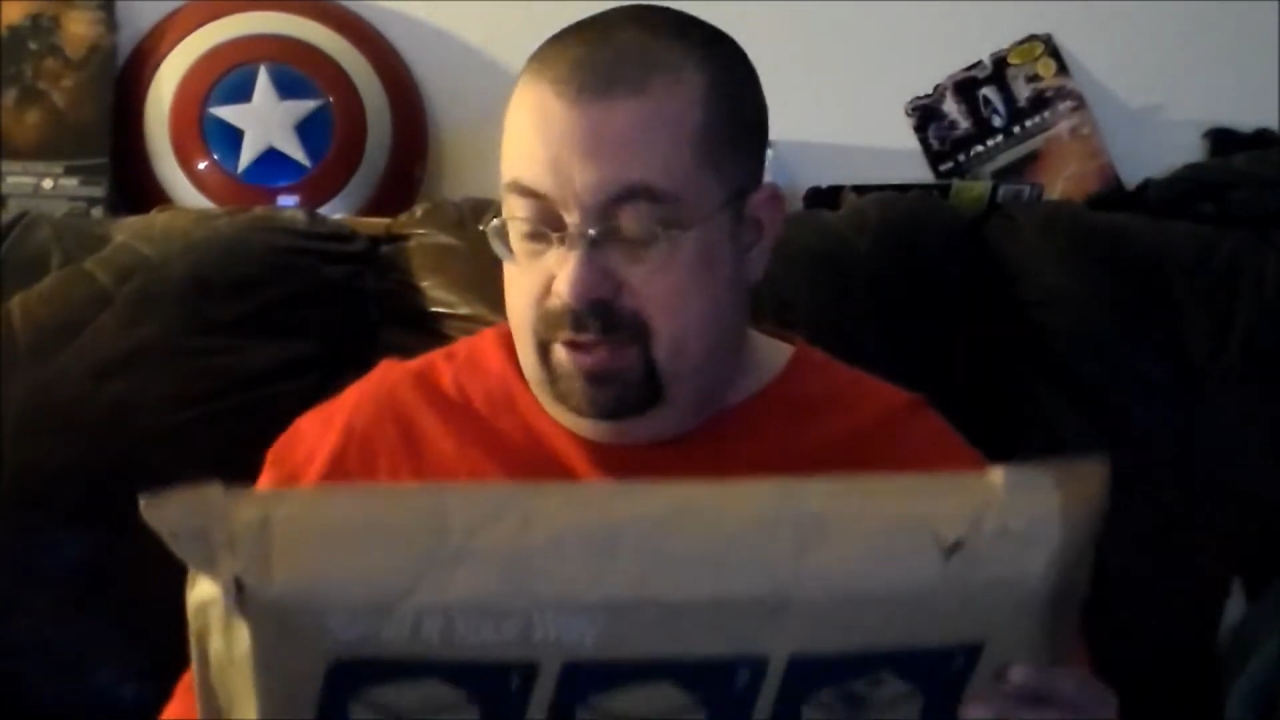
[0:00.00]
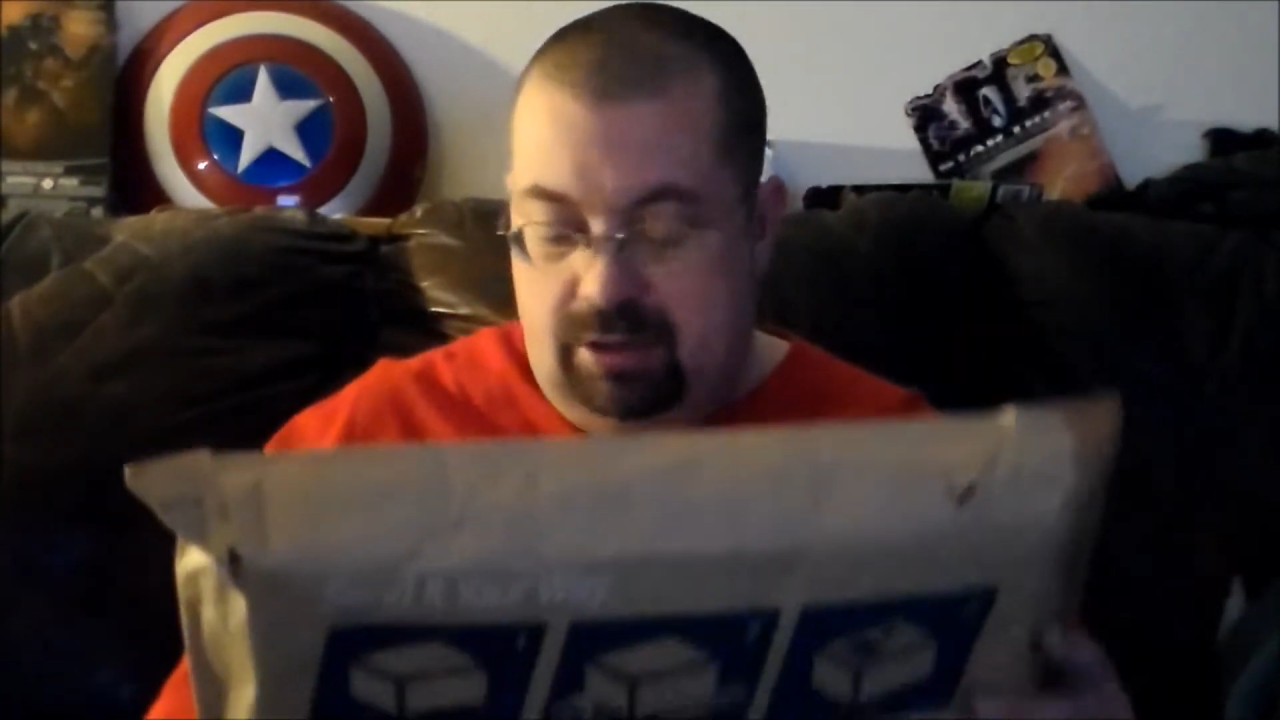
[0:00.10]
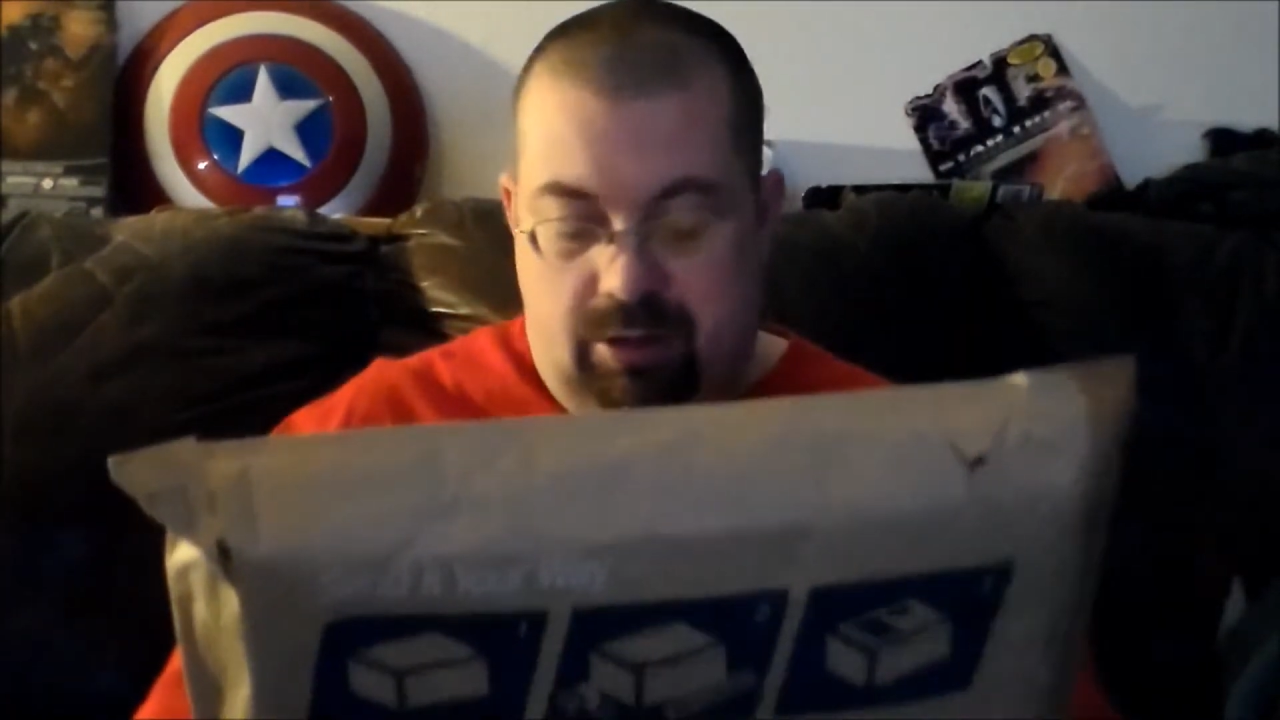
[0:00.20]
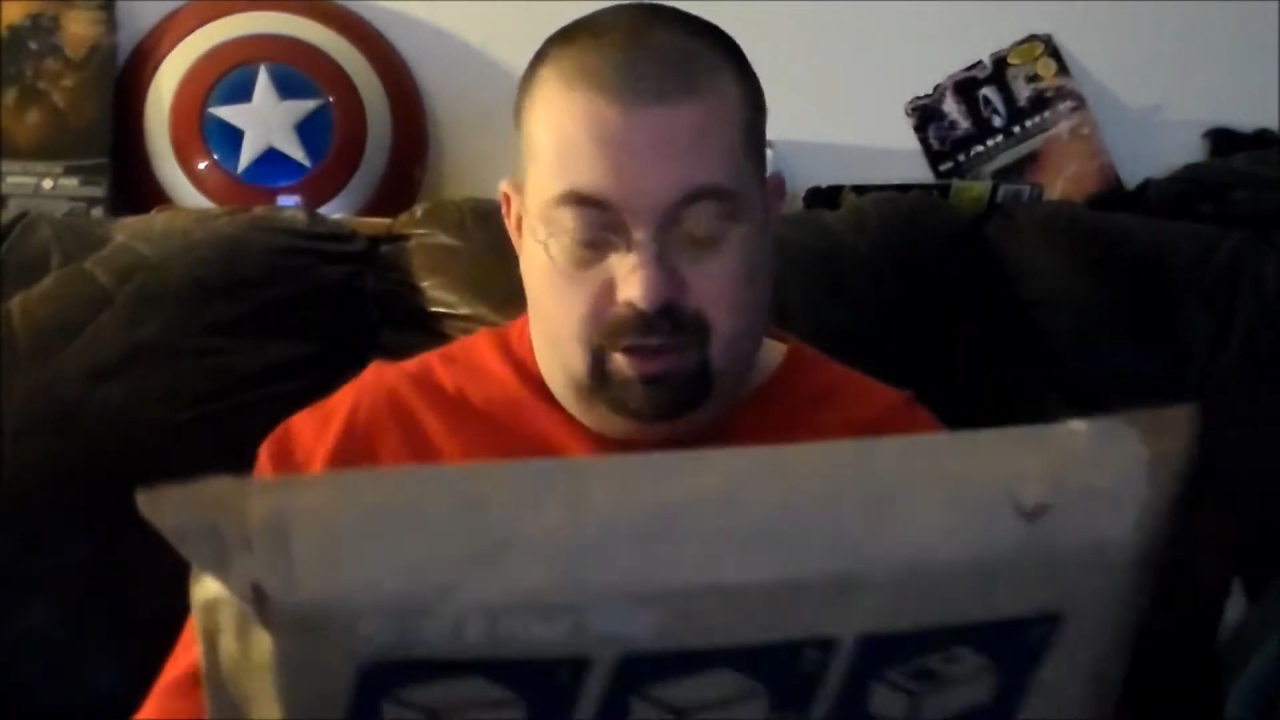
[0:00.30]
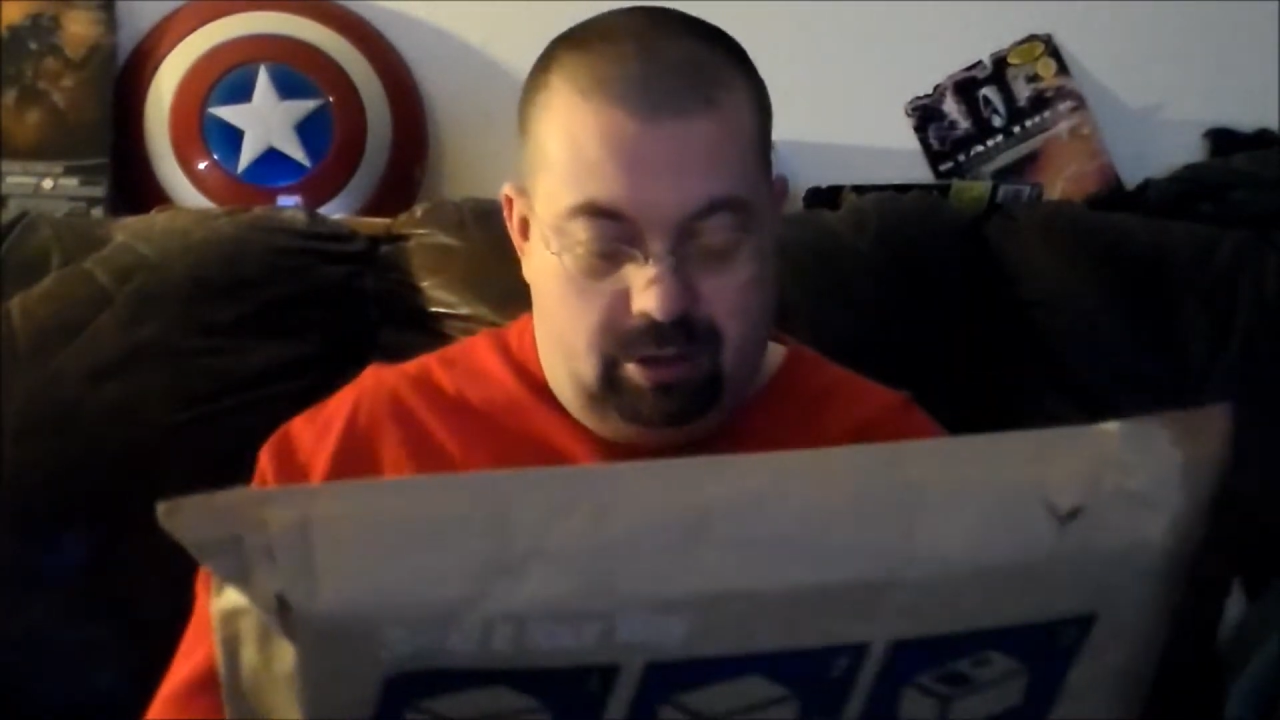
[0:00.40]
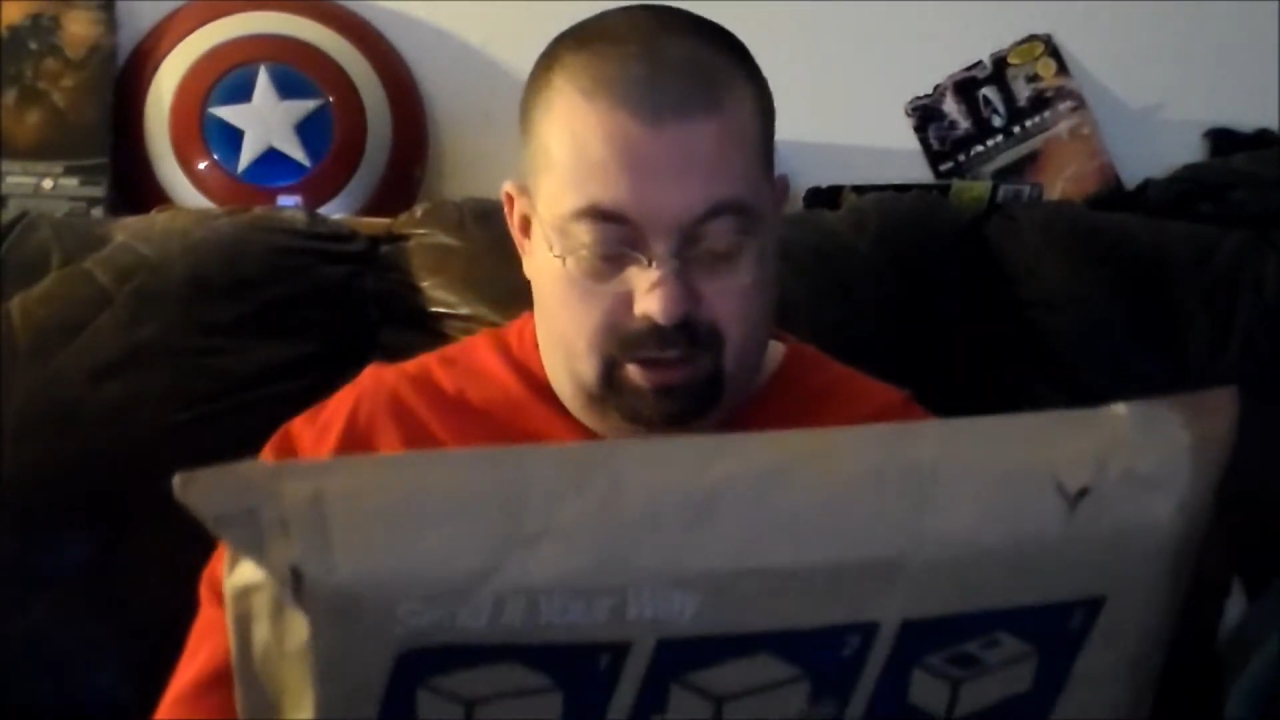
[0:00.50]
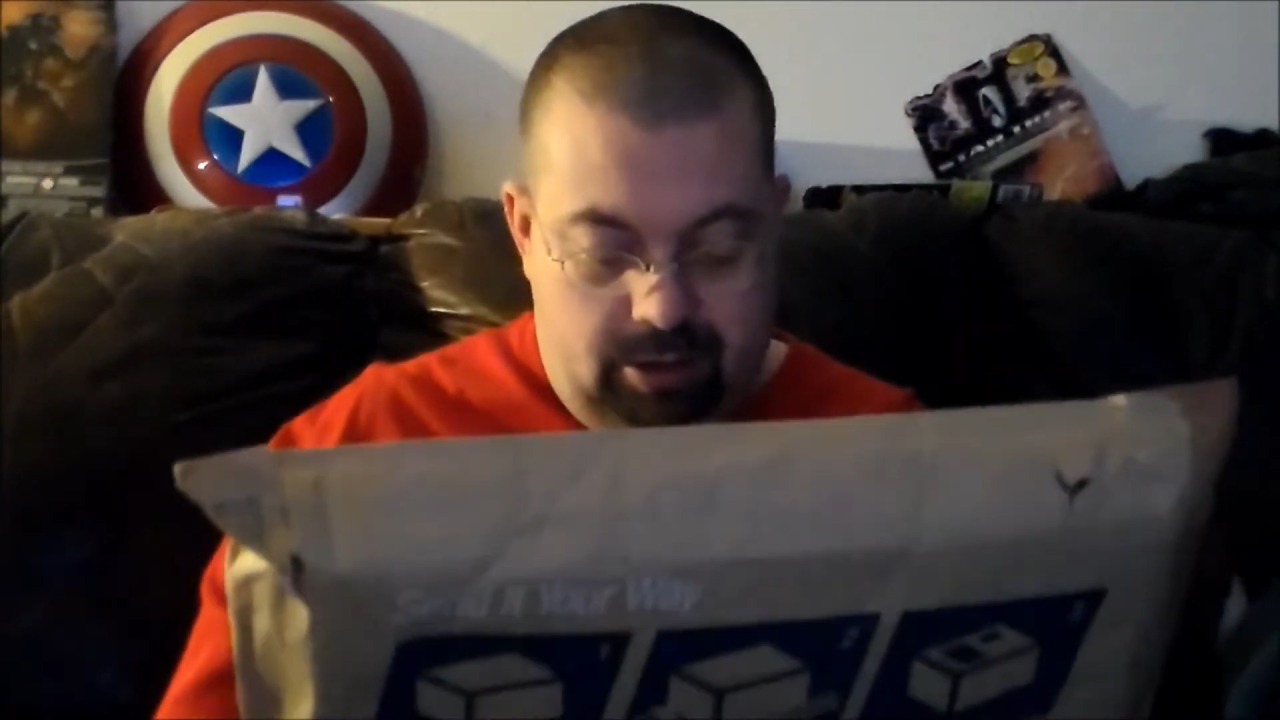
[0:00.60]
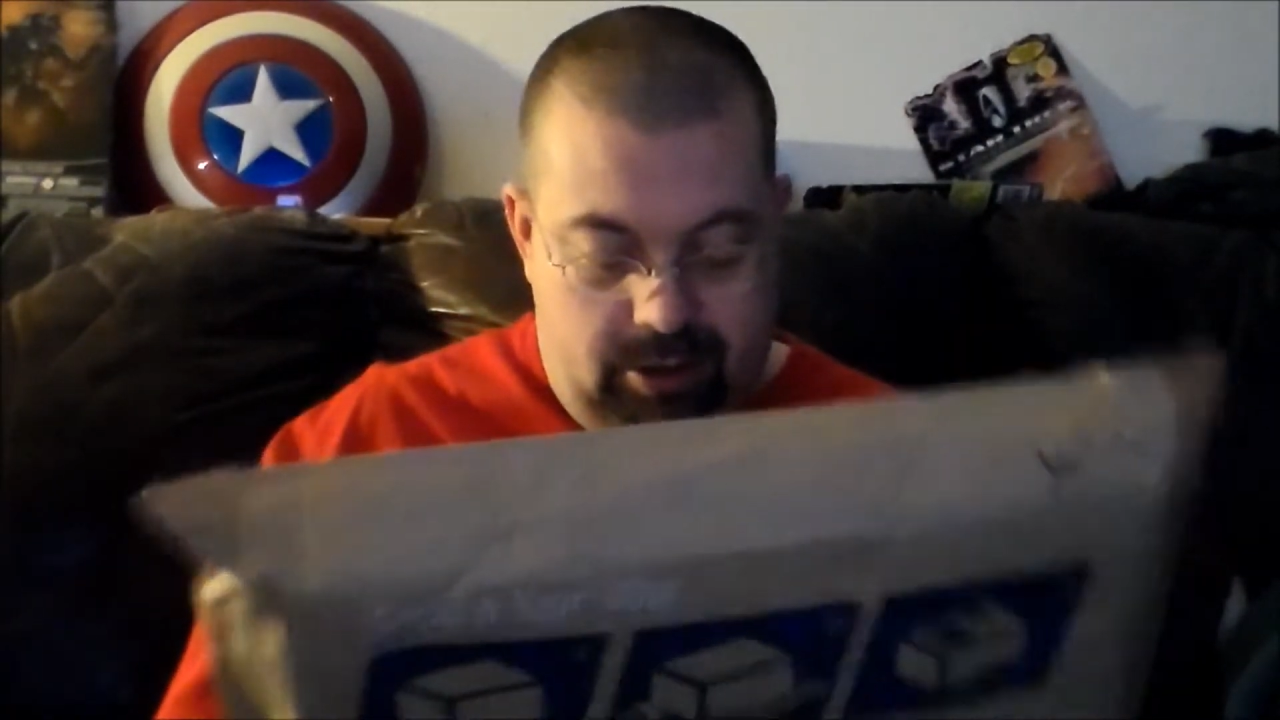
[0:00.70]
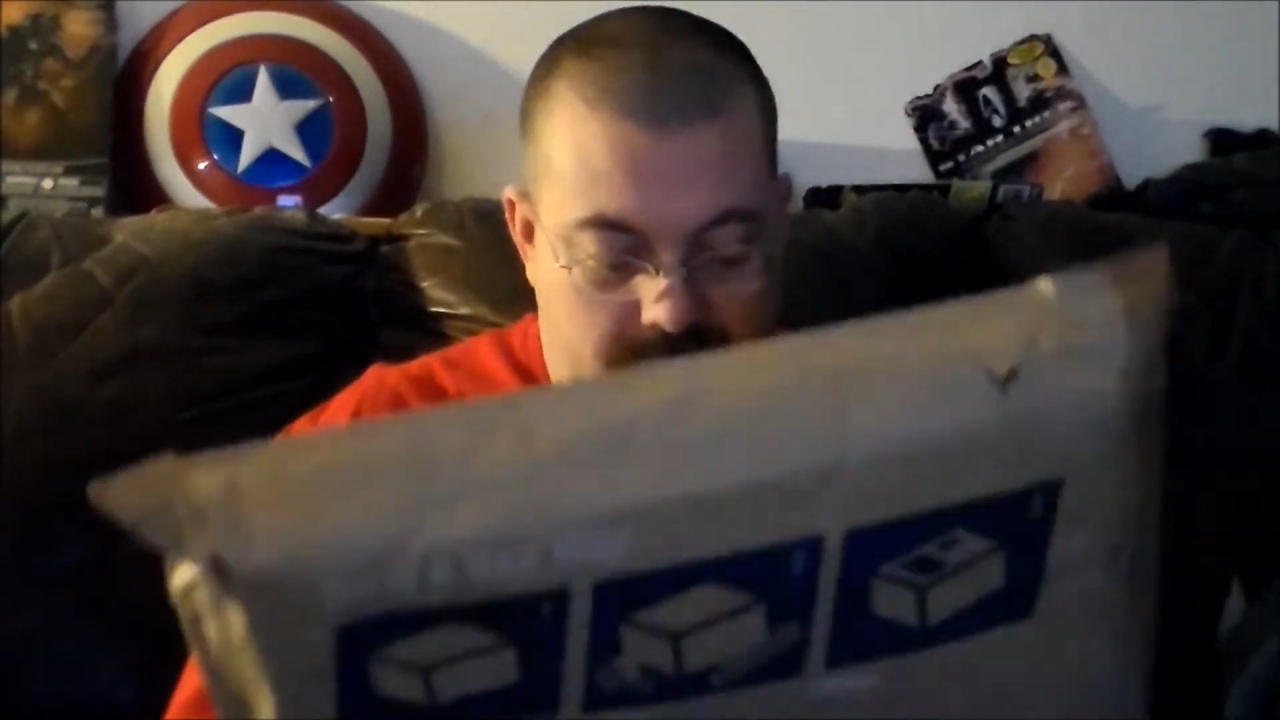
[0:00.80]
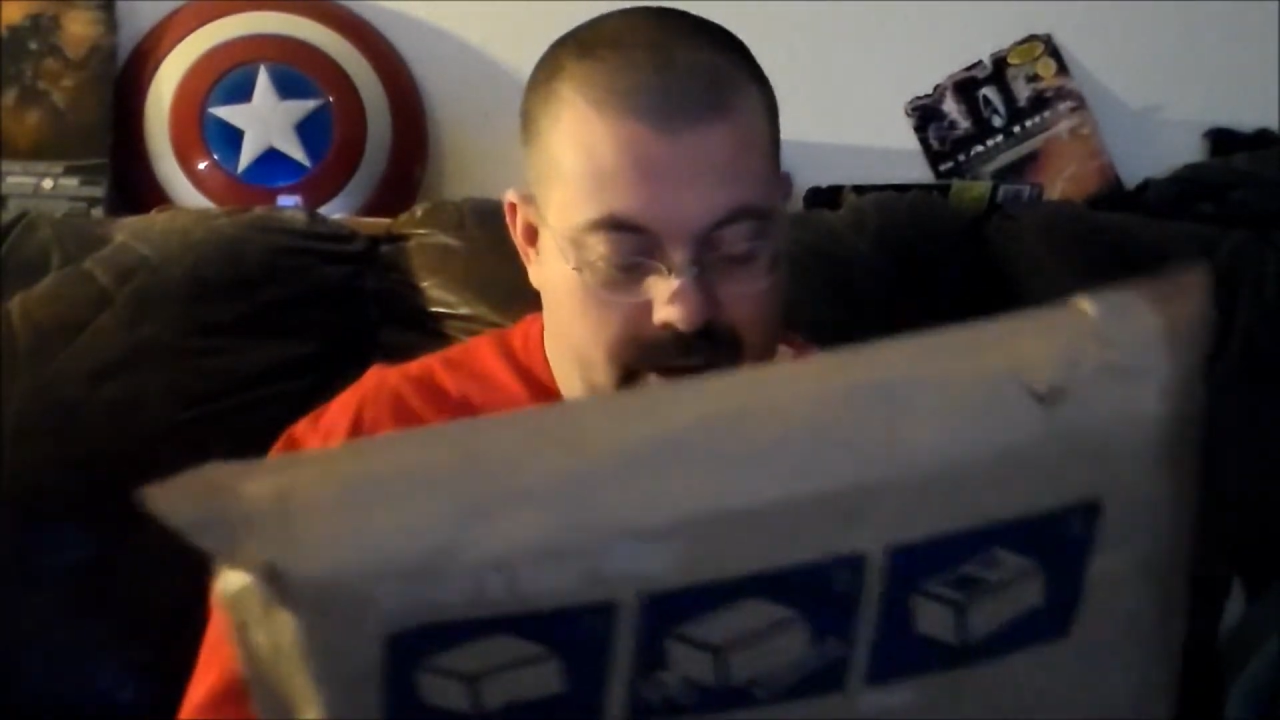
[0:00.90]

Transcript: it are.